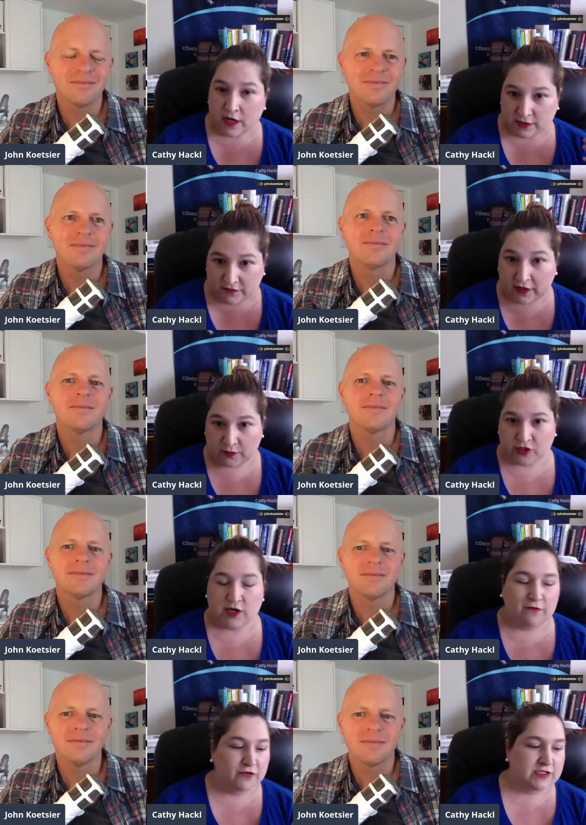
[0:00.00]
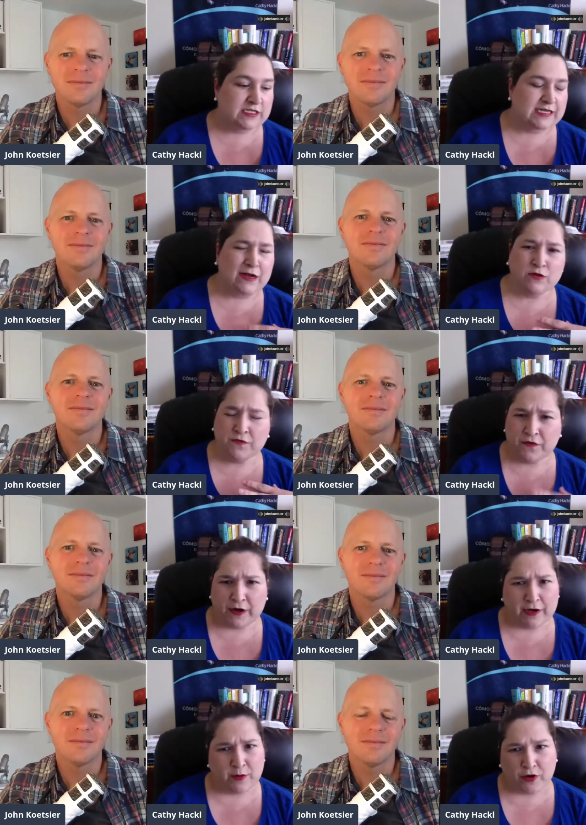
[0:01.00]
Speaker 1: developers conferences and i was
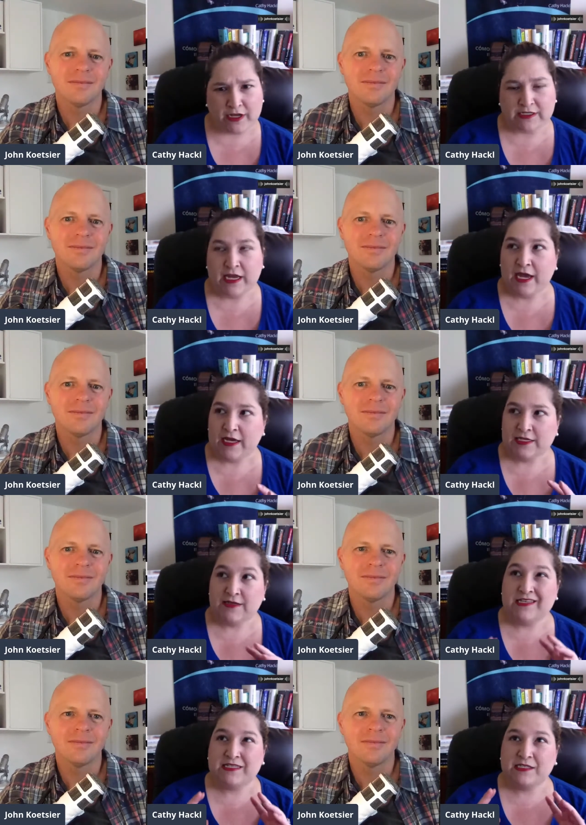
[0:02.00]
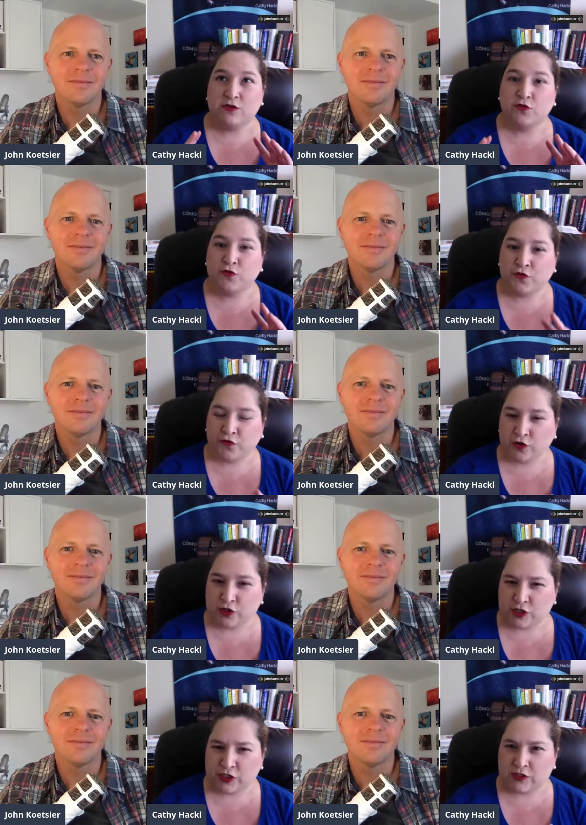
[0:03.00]
very impressed that this is the
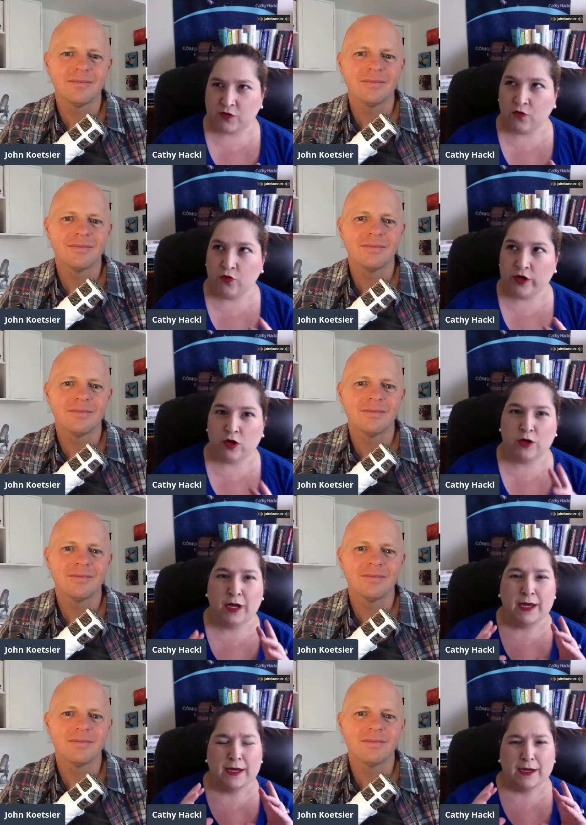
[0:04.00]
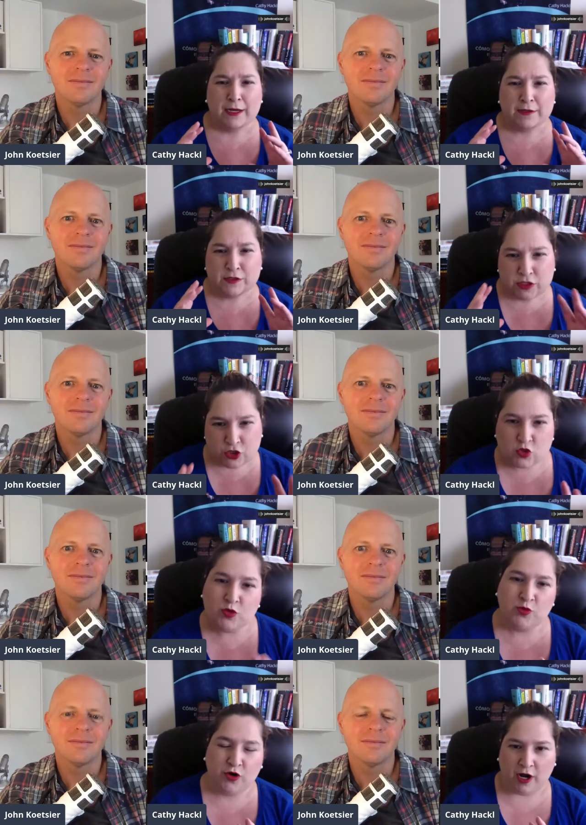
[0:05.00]
first real
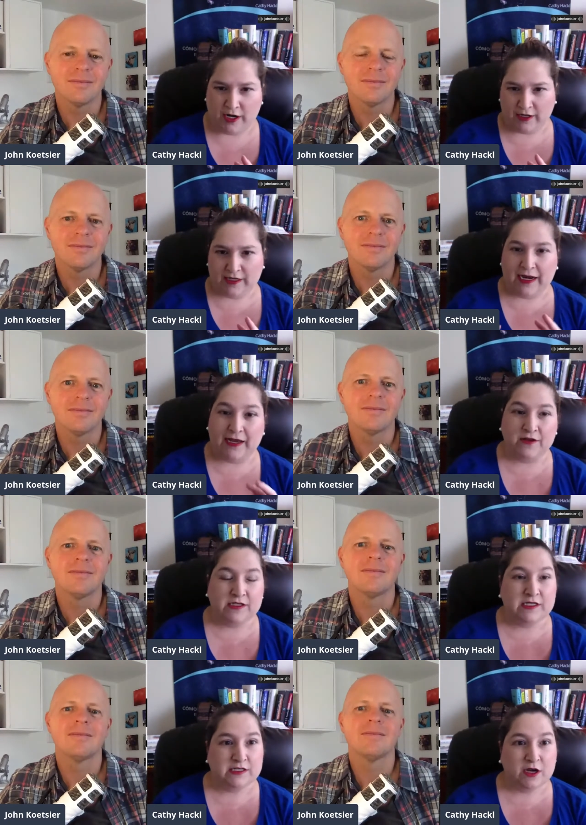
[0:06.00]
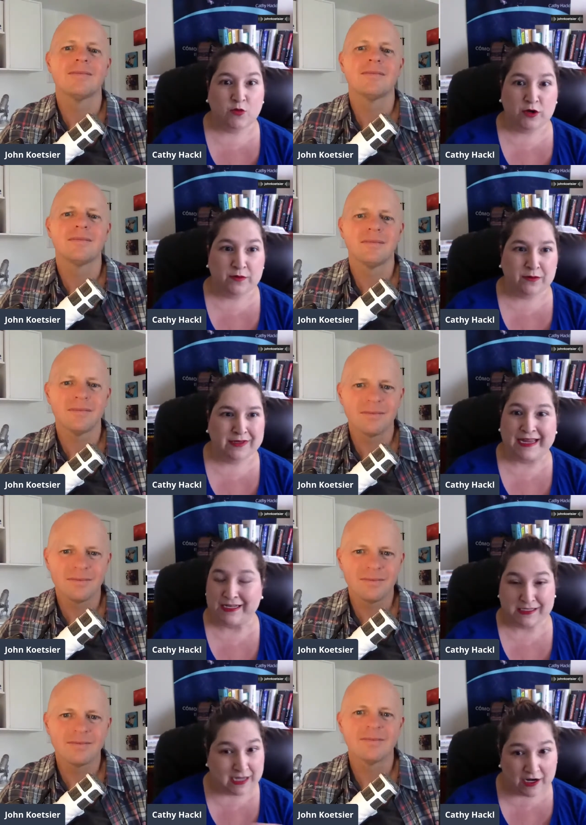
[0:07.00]
consumer product that I could see someone that
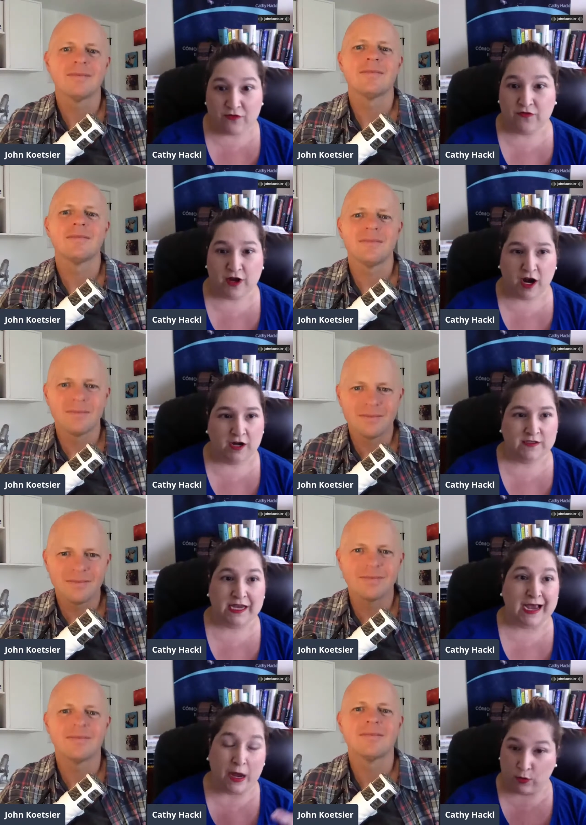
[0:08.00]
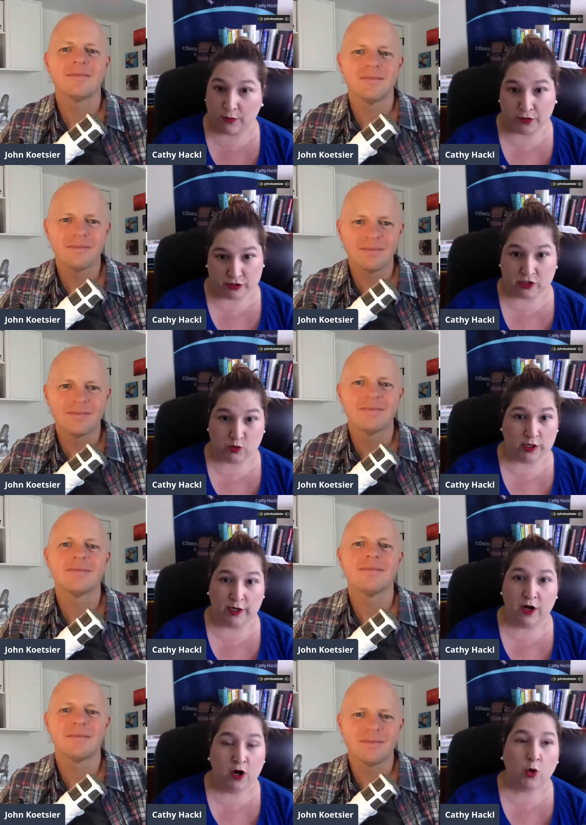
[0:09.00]
is not in VR saying, I want to purchase
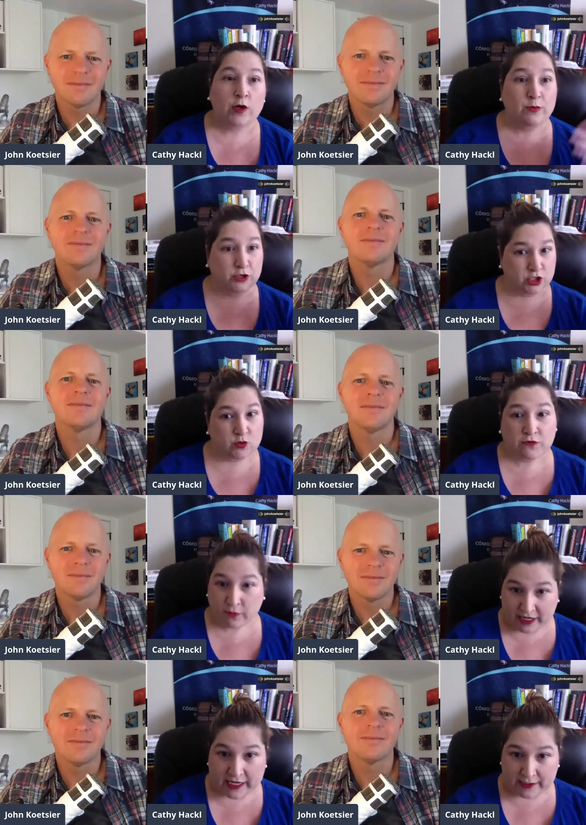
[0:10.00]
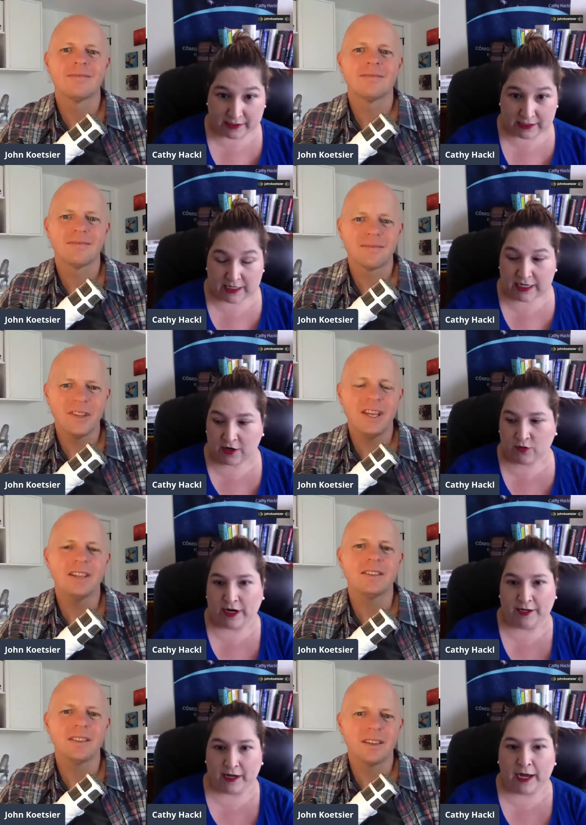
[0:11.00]
one or want to purchase one for my kids.
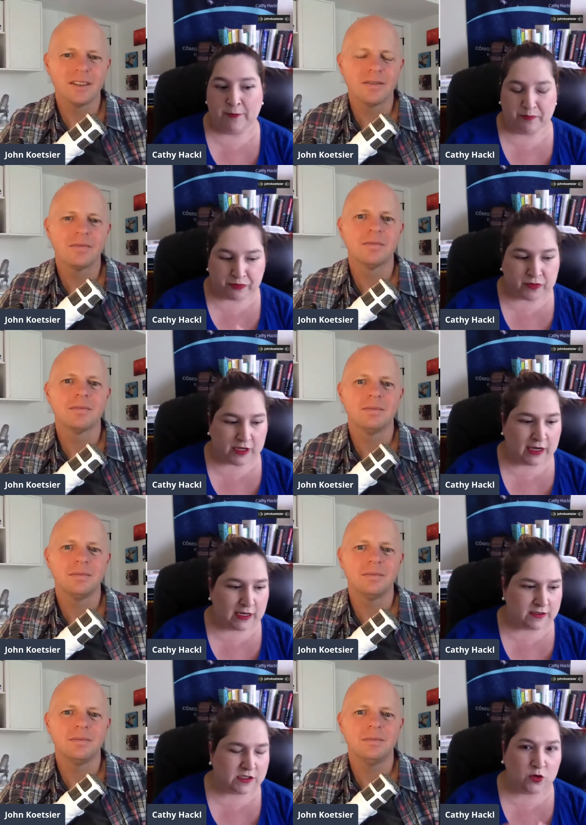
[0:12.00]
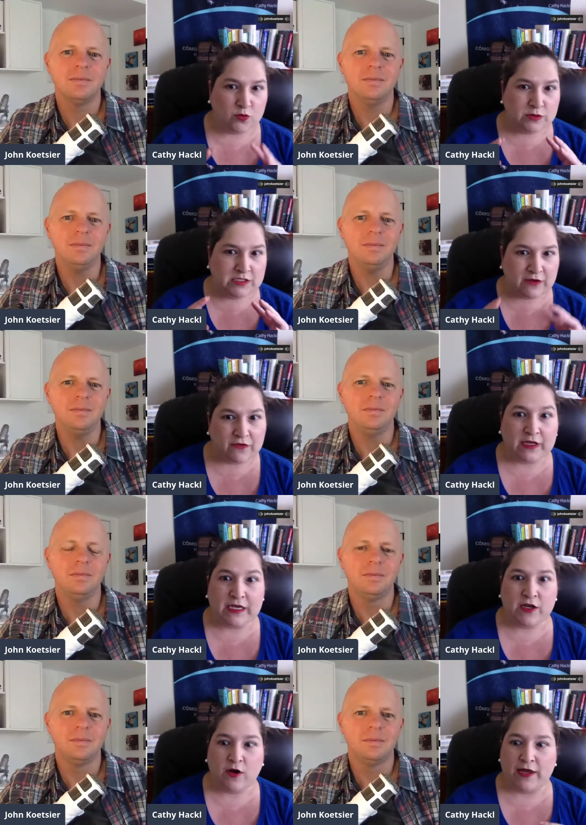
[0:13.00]
Yes. Right? Um, uh, so definitely,
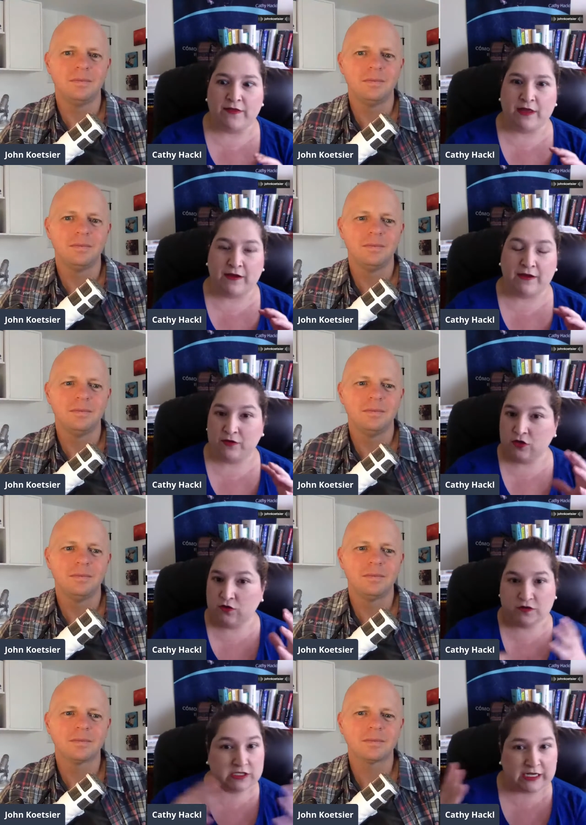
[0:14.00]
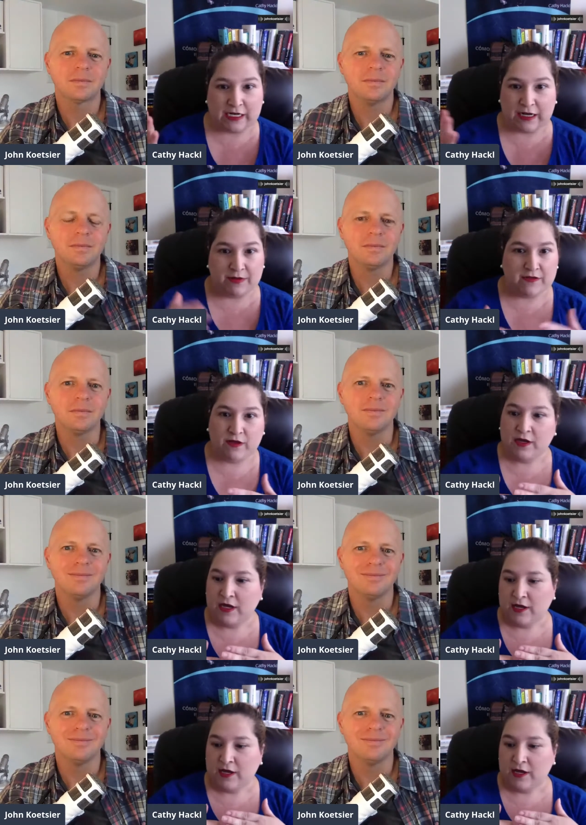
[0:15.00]
you know, I, I you've seen it. I mean, the,